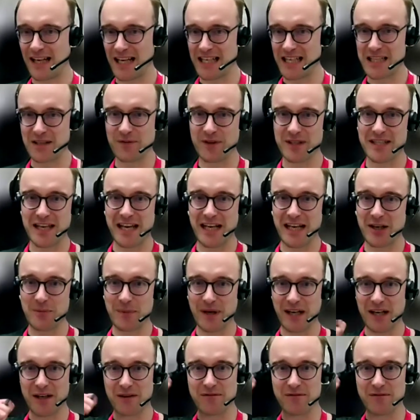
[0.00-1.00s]
And I guess if I
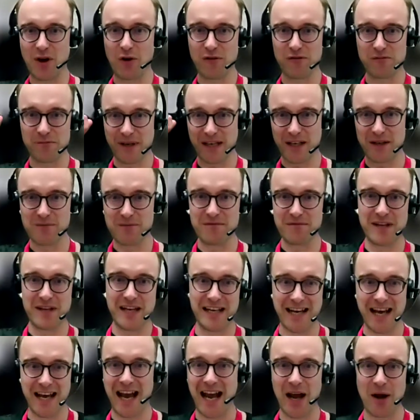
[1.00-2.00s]
take off my
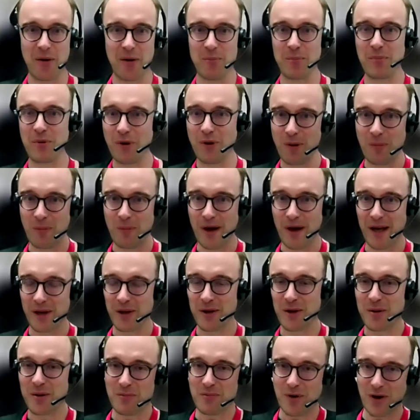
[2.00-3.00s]
convener hat and put on
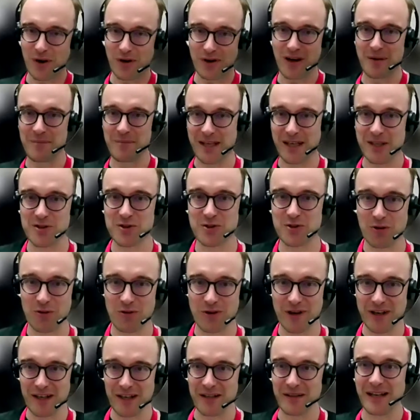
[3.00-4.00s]
my programming
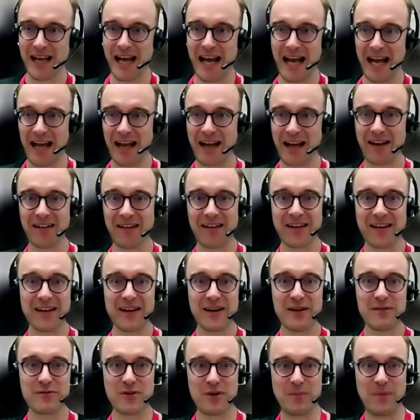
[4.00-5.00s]
historian hat
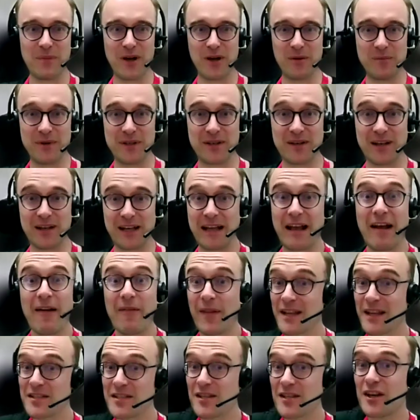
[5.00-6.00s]
for a moment, like,
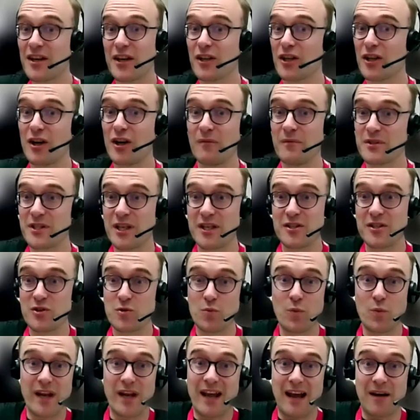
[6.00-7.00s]
that's the kind of
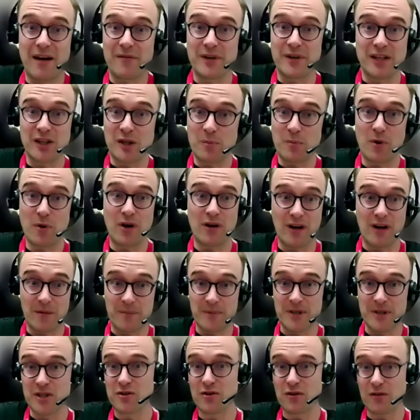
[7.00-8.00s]
conversations we're having at the
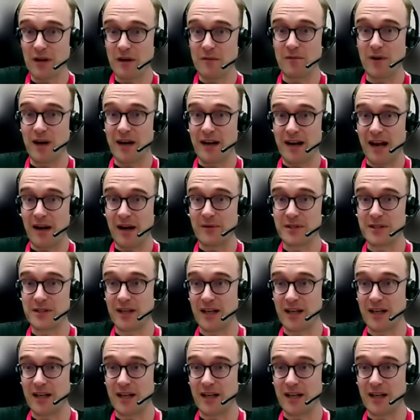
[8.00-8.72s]
programming historian right now.